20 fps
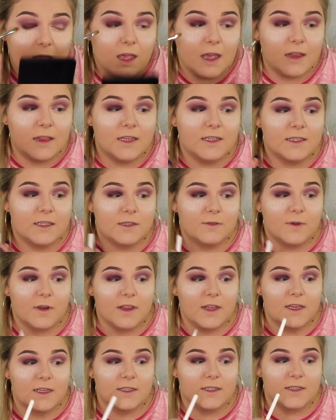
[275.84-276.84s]
And this is where
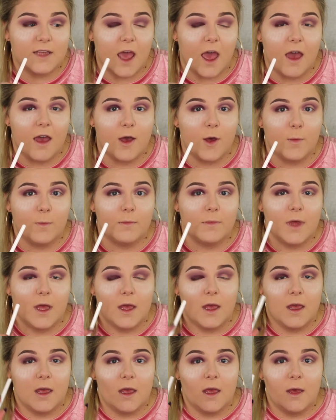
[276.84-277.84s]
this
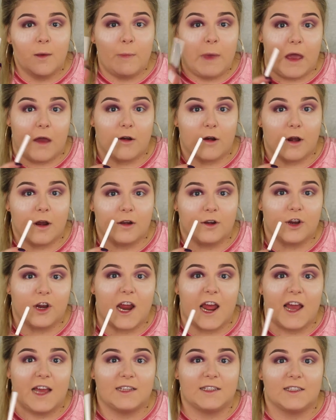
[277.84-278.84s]
powder under
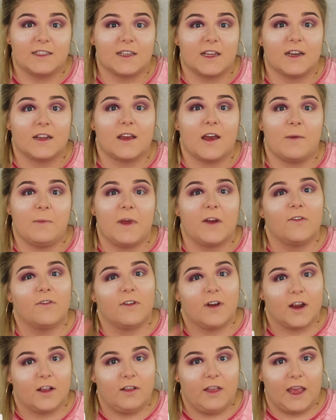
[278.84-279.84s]
your eyes is going to come in
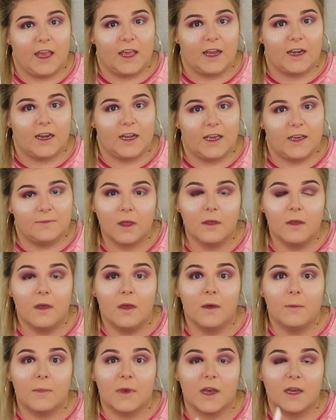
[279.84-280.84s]
real handy
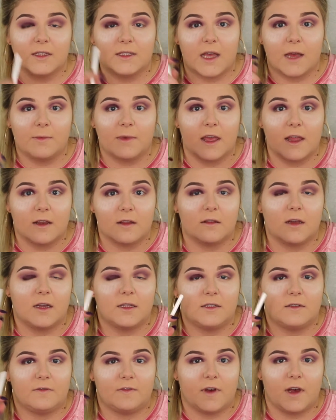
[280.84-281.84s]
because I'm getting
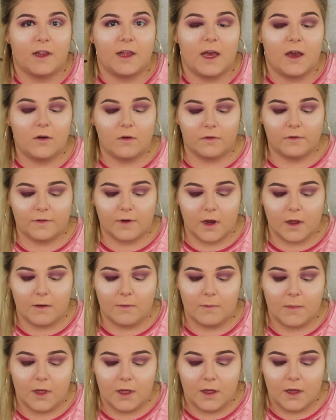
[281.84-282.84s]
lots of fallout
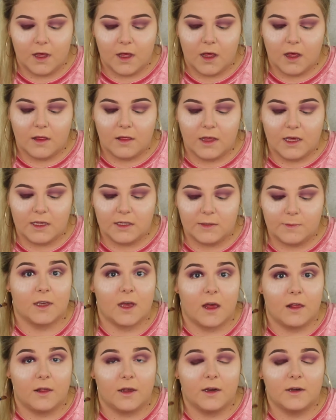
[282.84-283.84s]
from these
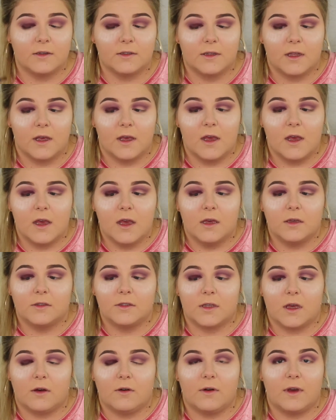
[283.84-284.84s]
colors.
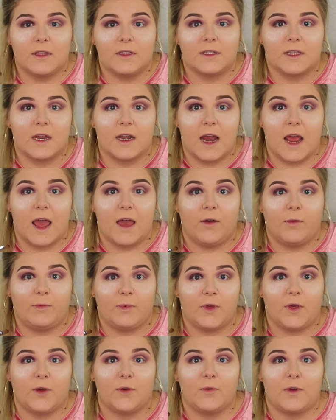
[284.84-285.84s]
So it's going to
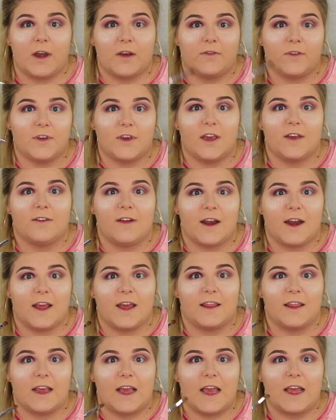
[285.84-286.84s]
help you whenever you get ready
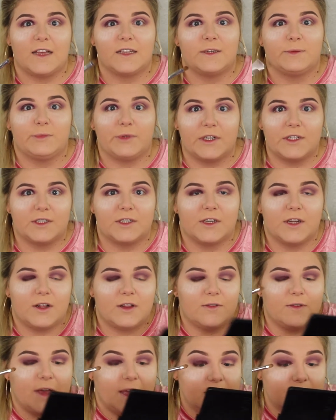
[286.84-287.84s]
at the end to brush it
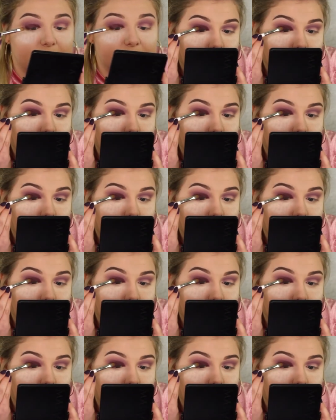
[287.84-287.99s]
all away.